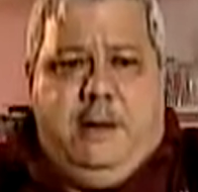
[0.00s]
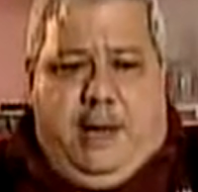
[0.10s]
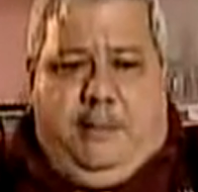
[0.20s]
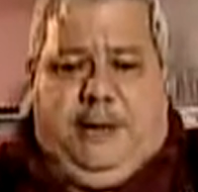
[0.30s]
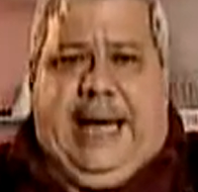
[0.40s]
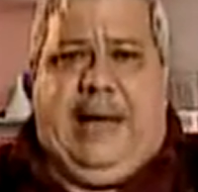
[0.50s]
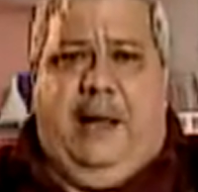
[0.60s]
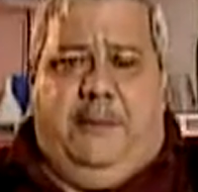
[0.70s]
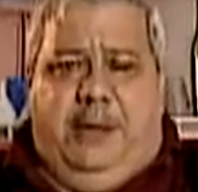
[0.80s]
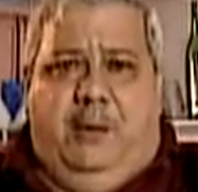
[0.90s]
And by that
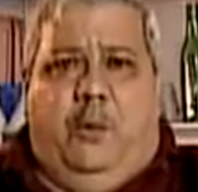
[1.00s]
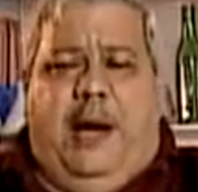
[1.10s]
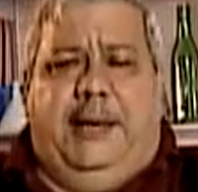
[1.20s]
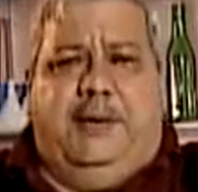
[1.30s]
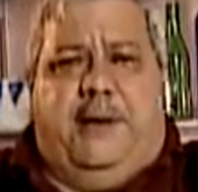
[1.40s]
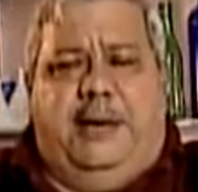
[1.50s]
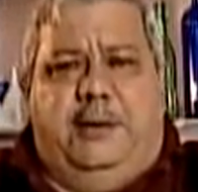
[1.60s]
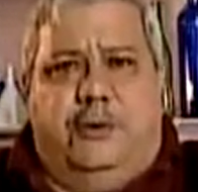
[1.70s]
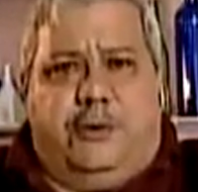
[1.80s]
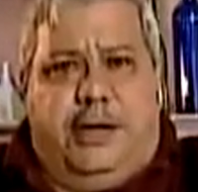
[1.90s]
I mean the wine is ready
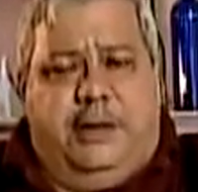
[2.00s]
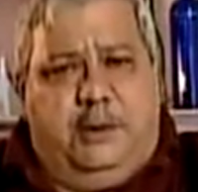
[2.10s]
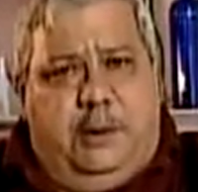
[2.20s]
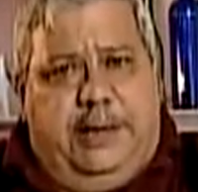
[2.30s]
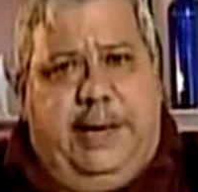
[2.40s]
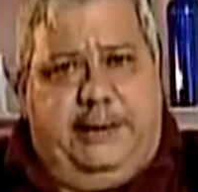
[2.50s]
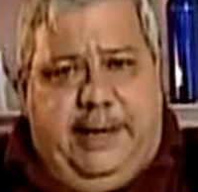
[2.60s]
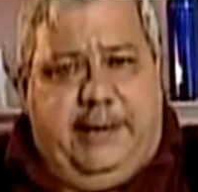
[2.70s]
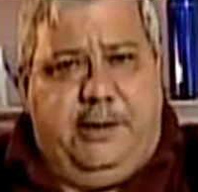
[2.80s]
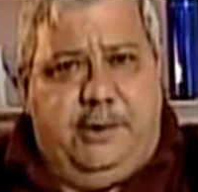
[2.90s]
to drink in 28
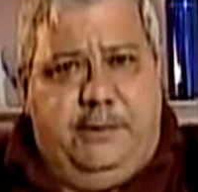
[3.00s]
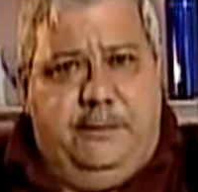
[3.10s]
days,